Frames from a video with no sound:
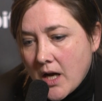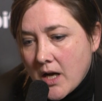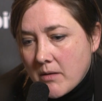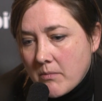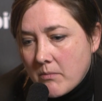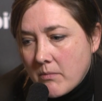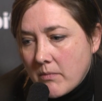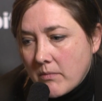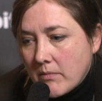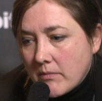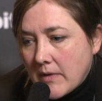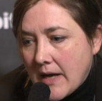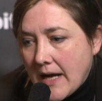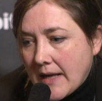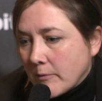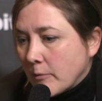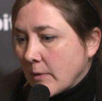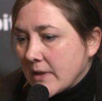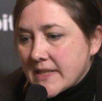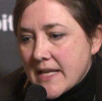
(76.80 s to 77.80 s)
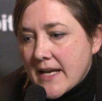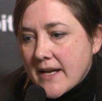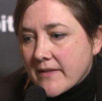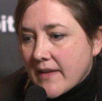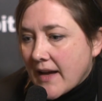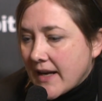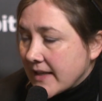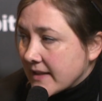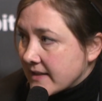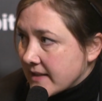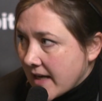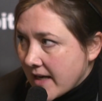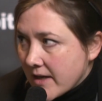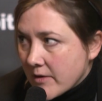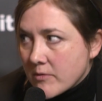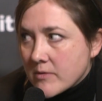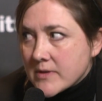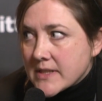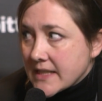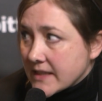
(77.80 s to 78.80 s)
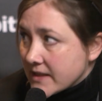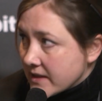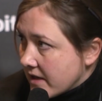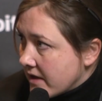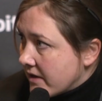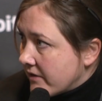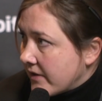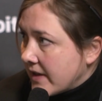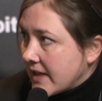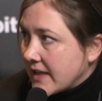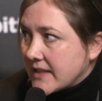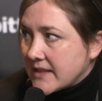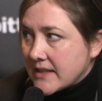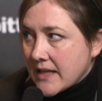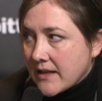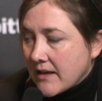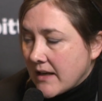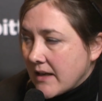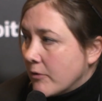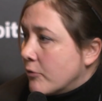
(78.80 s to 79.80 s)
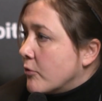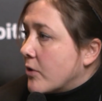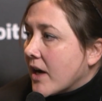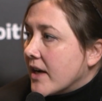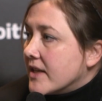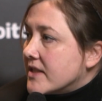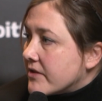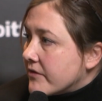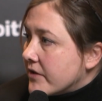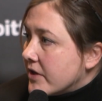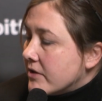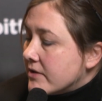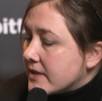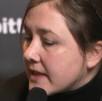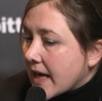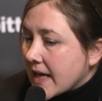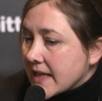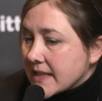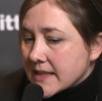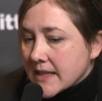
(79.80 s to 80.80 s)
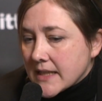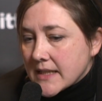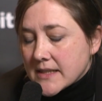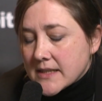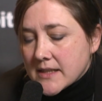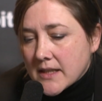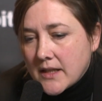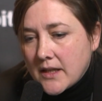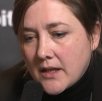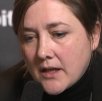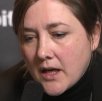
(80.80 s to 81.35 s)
And we're seeing that in sales, in service, in all kinds of use cases.